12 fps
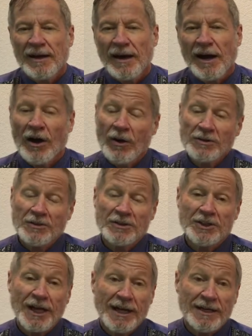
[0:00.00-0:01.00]
I also
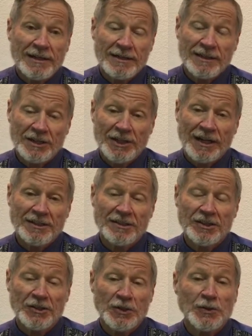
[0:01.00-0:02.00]
suggest
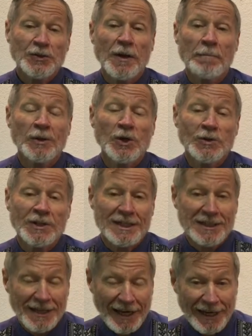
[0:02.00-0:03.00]
that you use a music
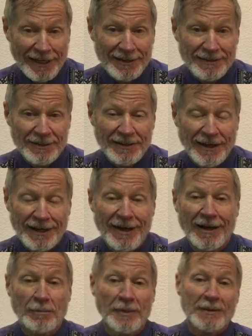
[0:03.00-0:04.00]
stand and
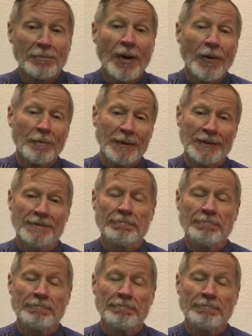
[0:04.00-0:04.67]
not a big pulpit.